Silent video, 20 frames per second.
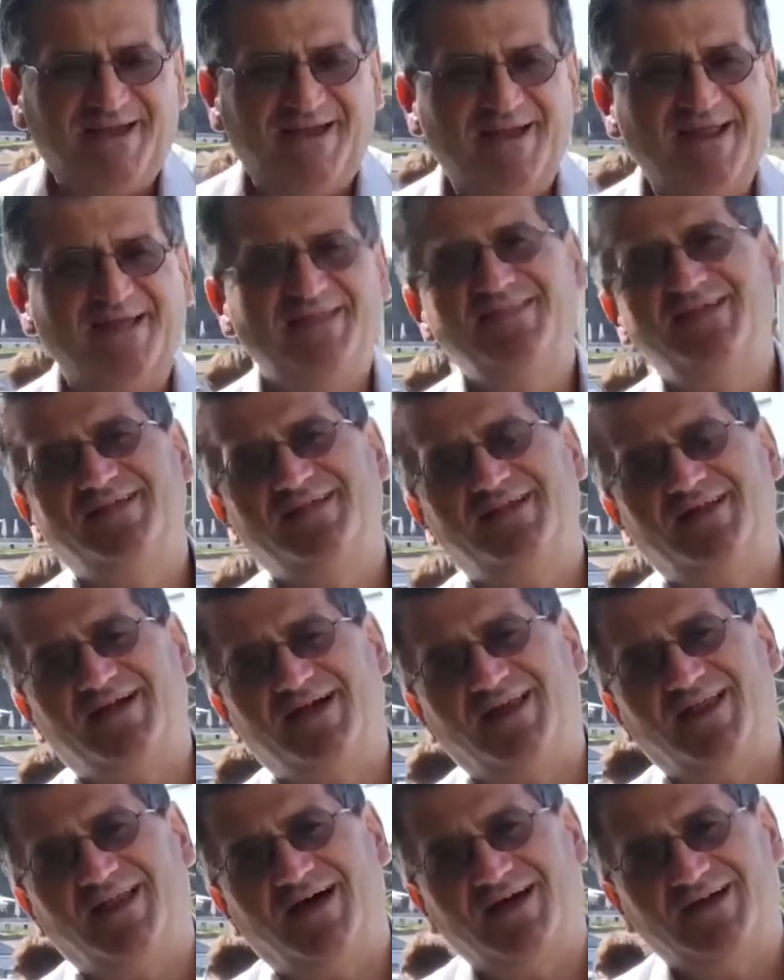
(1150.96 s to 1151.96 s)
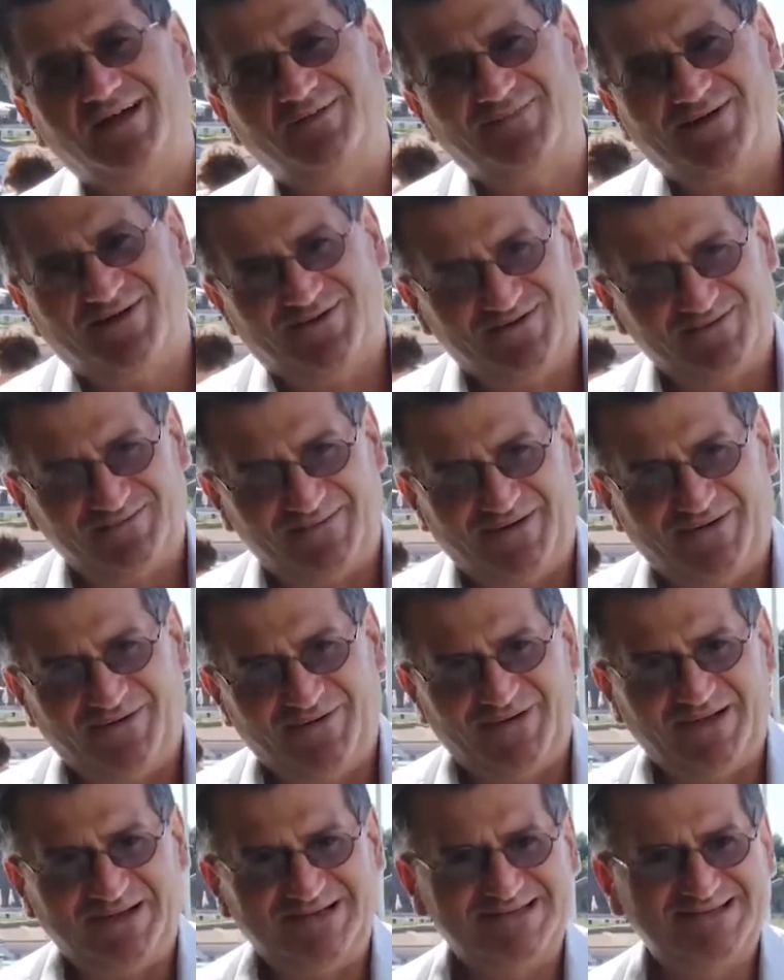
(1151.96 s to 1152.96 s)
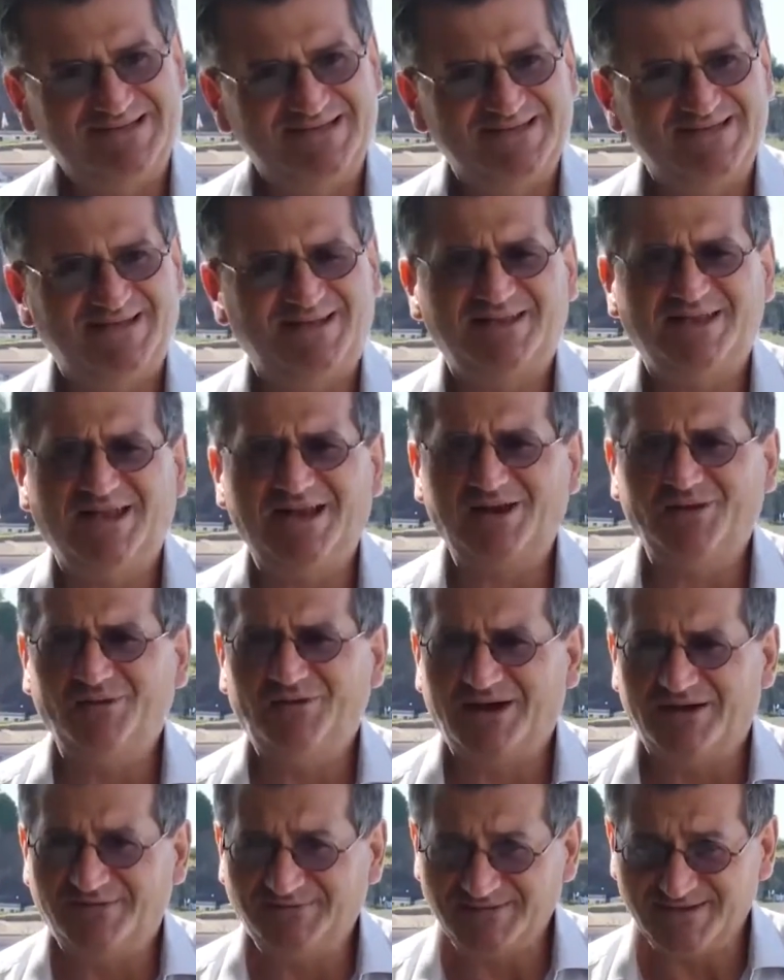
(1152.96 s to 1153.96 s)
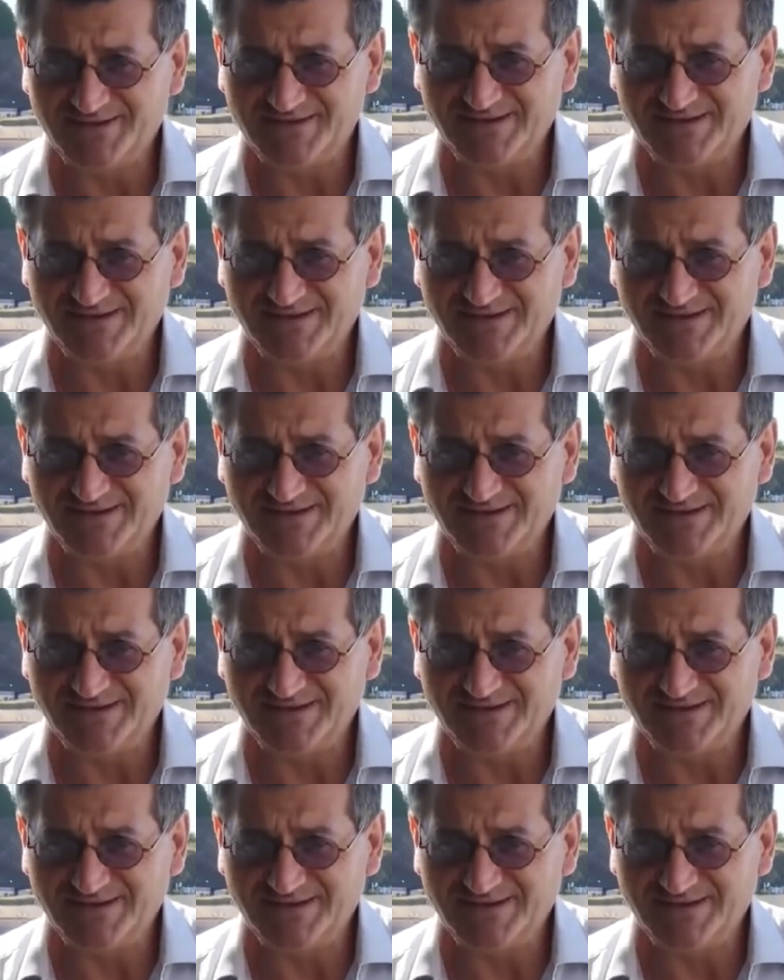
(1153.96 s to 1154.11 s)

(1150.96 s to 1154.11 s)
Another thing that I like about the Americans is that they look after